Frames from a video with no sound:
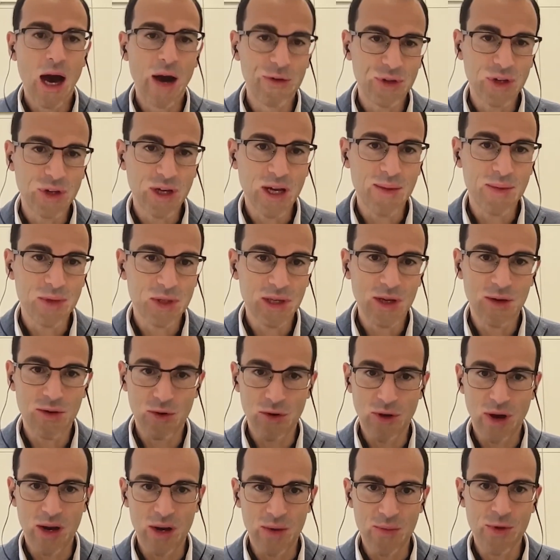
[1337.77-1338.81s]
outcomes
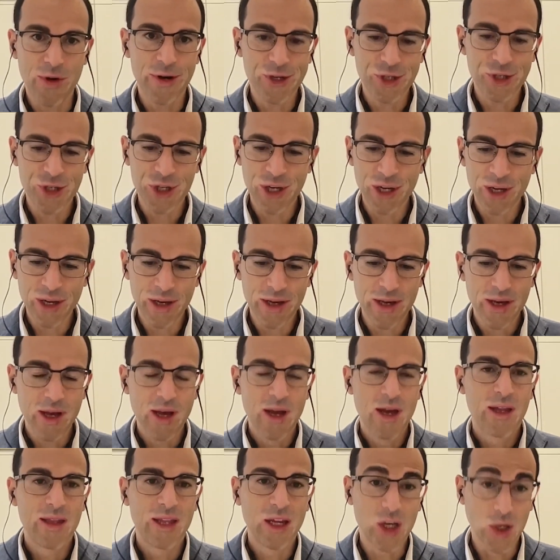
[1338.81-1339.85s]
are emerging,
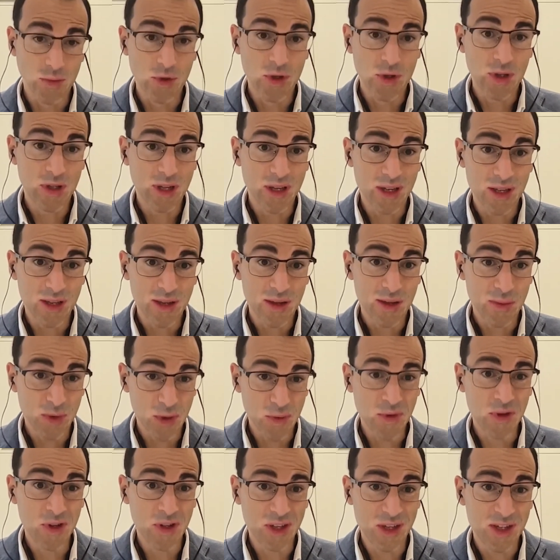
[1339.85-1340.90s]
the community
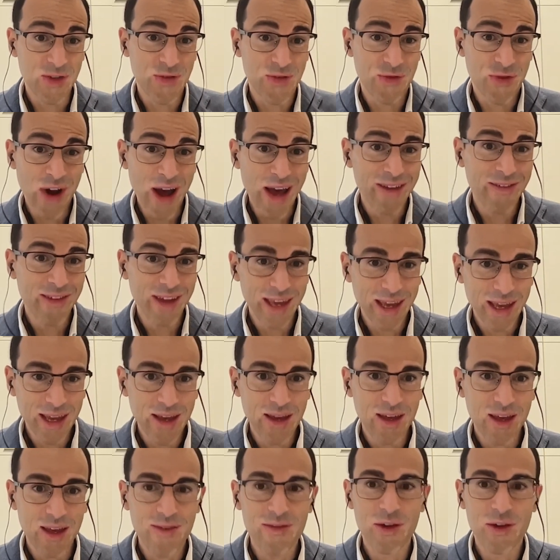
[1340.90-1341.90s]
is thriving,